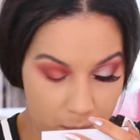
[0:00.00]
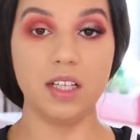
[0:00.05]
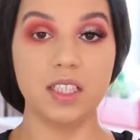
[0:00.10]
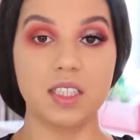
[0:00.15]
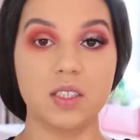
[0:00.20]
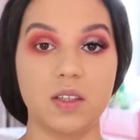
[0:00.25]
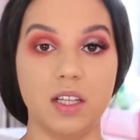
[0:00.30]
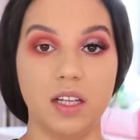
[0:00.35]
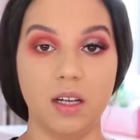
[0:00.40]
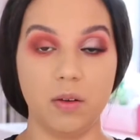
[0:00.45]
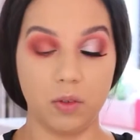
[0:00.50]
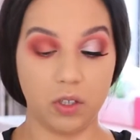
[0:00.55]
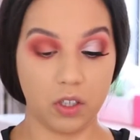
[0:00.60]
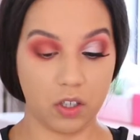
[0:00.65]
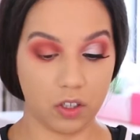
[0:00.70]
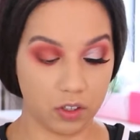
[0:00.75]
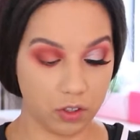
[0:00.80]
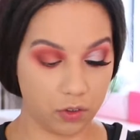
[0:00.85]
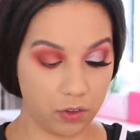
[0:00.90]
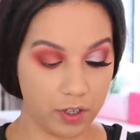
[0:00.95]
So then I'm going to
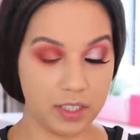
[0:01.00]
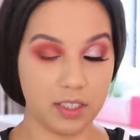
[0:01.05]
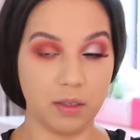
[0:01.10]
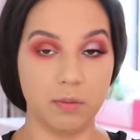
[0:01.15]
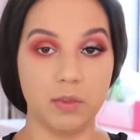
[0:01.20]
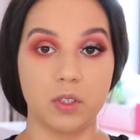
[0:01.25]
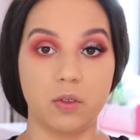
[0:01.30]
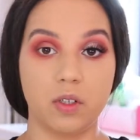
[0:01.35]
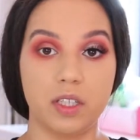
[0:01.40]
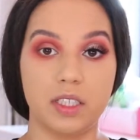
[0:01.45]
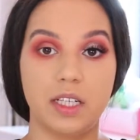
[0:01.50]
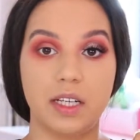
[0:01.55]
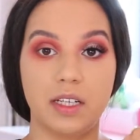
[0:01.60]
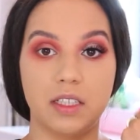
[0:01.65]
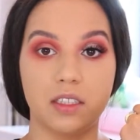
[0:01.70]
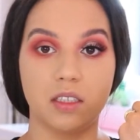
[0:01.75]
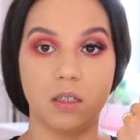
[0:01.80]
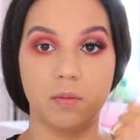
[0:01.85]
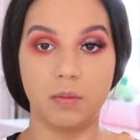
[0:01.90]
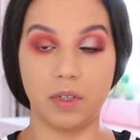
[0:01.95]
cut the crease. I'm just going to take
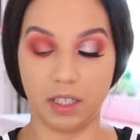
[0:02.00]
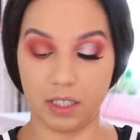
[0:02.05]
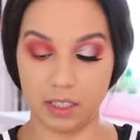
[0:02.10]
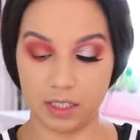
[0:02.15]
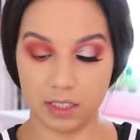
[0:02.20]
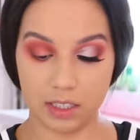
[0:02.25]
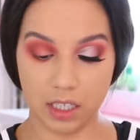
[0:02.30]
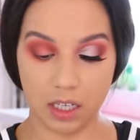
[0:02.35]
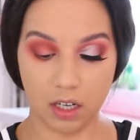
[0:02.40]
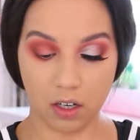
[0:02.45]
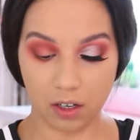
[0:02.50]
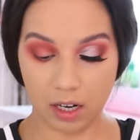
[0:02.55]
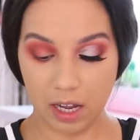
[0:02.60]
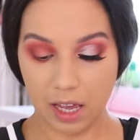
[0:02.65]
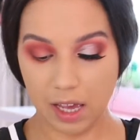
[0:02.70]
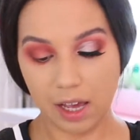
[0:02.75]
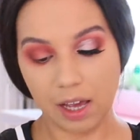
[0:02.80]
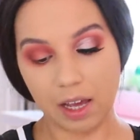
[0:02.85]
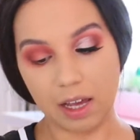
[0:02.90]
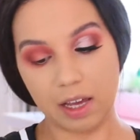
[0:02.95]
some concealer
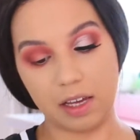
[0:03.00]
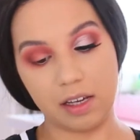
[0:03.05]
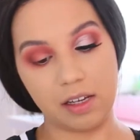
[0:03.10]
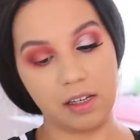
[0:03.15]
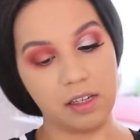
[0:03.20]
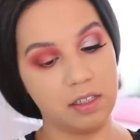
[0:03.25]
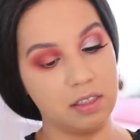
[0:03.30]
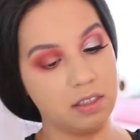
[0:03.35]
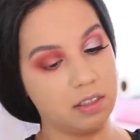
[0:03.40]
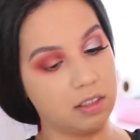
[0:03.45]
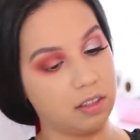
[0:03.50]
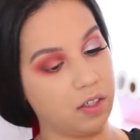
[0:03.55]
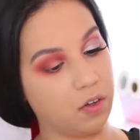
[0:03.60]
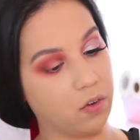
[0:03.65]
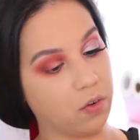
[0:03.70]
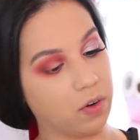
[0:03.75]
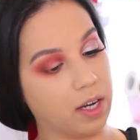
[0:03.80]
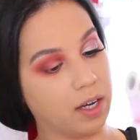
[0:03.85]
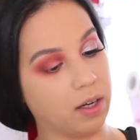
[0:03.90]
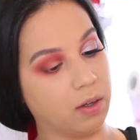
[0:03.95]
and the
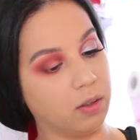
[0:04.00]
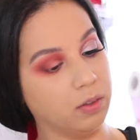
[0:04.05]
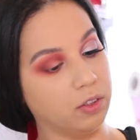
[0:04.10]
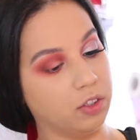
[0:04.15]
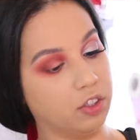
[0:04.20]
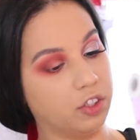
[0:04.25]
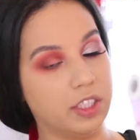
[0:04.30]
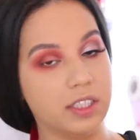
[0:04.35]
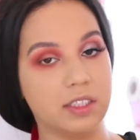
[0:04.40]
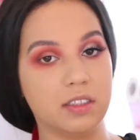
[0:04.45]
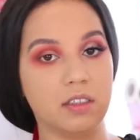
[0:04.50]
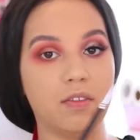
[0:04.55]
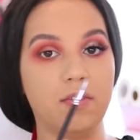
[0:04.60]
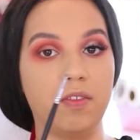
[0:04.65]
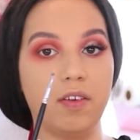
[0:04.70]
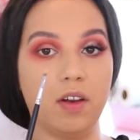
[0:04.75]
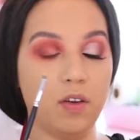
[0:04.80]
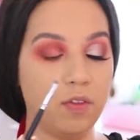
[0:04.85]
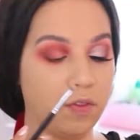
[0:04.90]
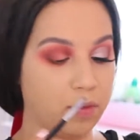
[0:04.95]
Crown Chisel
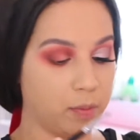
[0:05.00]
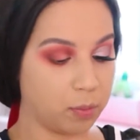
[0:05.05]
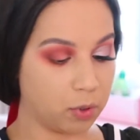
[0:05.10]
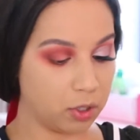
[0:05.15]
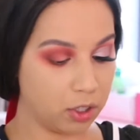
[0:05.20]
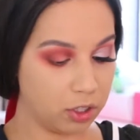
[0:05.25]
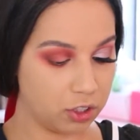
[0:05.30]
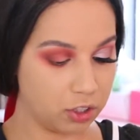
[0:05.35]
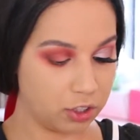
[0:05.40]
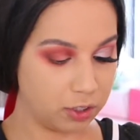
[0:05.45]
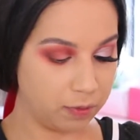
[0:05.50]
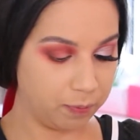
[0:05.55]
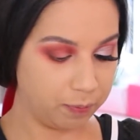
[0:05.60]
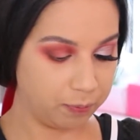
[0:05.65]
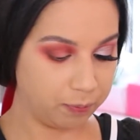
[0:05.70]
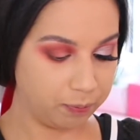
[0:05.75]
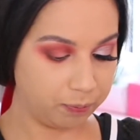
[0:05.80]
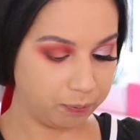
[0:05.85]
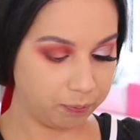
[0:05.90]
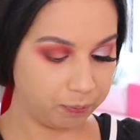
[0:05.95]
Fluff brush
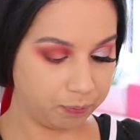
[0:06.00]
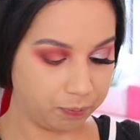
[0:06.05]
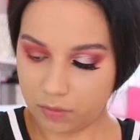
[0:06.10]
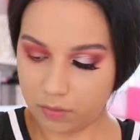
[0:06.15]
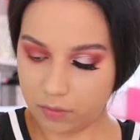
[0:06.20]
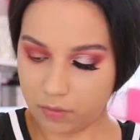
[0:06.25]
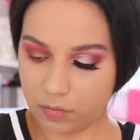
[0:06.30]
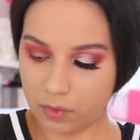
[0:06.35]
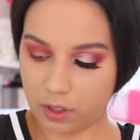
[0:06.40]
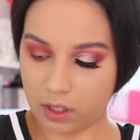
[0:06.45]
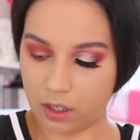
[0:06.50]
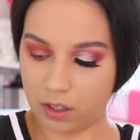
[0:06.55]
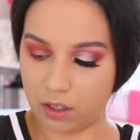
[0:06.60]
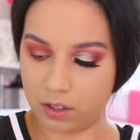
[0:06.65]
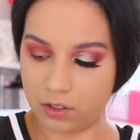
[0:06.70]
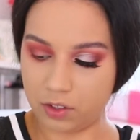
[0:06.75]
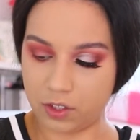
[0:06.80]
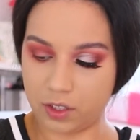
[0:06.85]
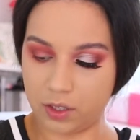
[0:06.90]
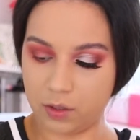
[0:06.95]

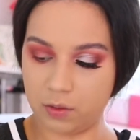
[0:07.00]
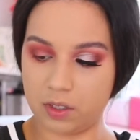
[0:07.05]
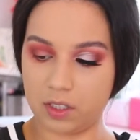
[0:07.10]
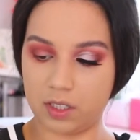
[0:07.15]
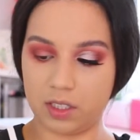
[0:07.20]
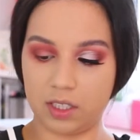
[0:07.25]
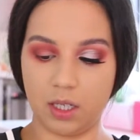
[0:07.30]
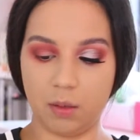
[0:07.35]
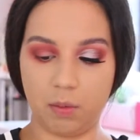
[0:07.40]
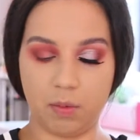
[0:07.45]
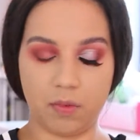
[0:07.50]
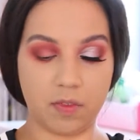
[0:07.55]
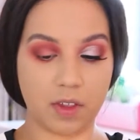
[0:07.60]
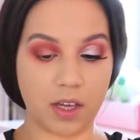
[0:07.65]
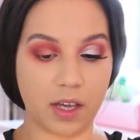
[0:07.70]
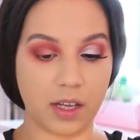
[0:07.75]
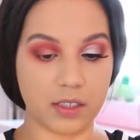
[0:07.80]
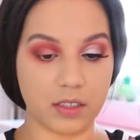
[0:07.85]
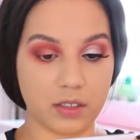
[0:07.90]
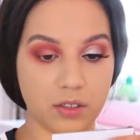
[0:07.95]
and just use the tip of
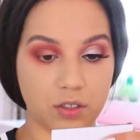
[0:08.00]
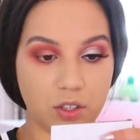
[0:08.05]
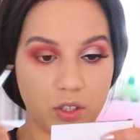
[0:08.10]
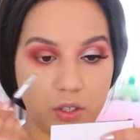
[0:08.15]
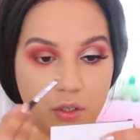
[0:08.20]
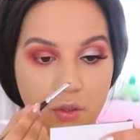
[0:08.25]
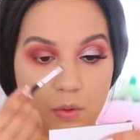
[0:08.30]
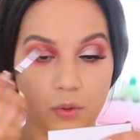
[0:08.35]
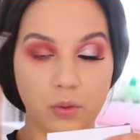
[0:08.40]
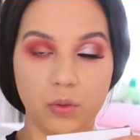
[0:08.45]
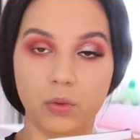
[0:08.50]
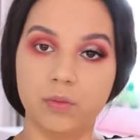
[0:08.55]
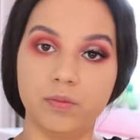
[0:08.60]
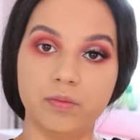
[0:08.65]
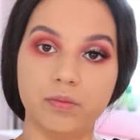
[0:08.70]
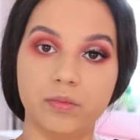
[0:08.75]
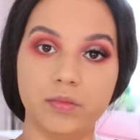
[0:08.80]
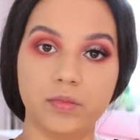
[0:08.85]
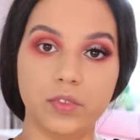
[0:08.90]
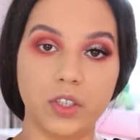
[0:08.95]
that to
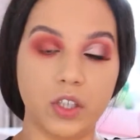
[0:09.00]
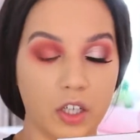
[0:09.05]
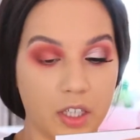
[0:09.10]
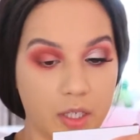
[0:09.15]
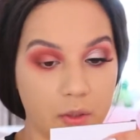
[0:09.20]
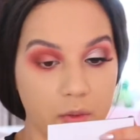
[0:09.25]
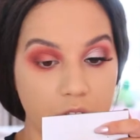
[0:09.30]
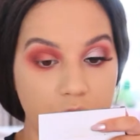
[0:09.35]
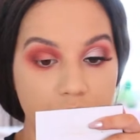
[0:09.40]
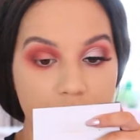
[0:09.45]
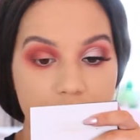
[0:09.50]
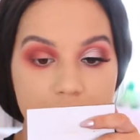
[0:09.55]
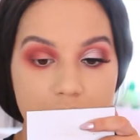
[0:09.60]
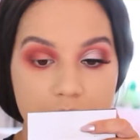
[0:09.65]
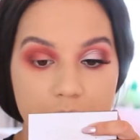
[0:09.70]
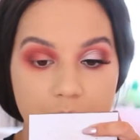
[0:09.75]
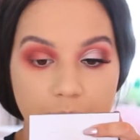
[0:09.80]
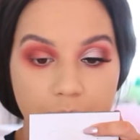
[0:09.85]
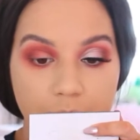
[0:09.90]
cut out the crease.